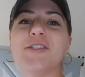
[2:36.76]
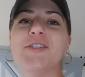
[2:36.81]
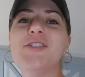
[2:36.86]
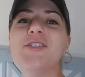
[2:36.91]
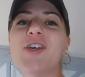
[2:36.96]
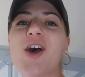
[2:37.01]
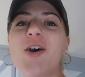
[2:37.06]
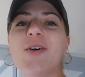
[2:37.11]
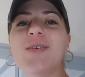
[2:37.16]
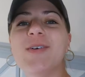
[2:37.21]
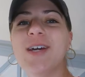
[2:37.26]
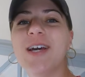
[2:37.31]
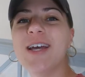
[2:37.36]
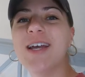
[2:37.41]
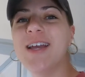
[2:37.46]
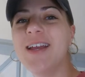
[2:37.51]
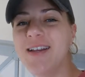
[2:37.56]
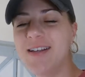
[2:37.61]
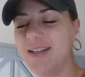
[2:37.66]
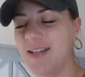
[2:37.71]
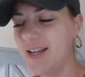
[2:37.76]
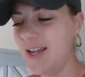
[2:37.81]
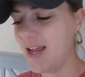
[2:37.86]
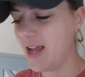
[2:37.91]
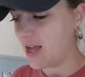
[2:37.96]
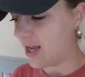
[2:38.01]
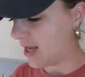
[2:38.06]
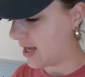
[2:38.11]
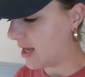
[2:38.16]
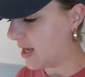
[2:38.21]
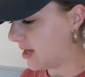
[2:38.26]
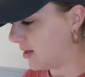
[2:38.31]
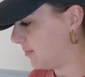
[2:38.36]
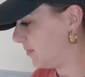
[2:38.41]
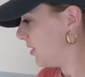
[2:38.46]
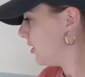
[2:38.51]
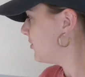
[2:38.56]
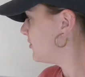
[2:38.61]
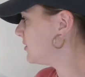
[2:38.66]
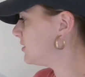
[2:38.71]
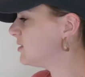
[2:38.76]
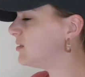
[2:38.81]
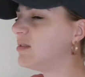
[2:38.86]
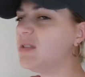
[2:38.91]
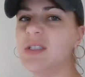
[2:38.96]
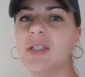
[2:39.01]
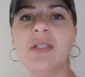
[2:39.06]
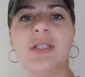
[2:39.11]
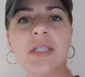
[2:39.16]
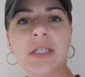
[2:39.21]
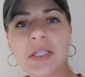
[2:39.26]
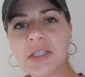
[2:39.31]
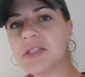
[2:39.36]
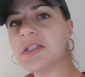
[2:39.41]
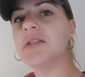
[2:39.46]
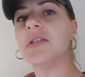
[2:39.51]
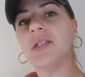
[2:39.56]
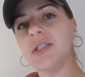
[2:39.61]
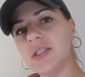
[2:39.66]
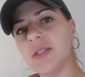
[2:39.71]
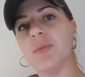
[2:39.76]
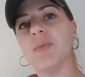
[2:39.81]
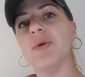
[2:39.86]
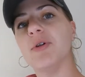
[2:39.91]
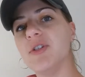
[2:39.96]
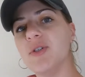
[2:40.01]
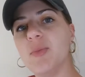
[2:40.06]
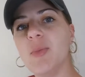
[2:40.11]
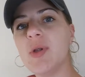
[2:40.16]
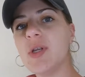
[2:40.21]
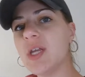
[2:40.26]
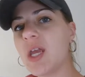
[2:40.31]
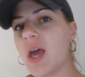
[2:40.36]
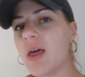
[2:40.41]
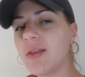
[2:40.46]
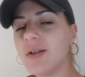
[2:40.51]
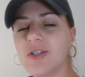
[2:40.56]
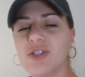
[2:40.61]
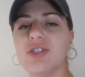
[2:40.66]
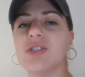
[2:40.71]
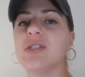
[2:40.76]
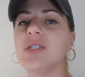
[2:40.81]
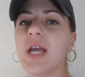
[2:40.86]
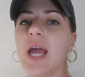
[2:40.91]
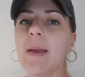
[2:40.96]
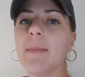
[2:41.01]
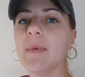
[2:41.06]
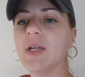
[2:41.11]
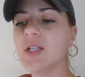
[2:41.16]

so good. It was decently simple to put together, just time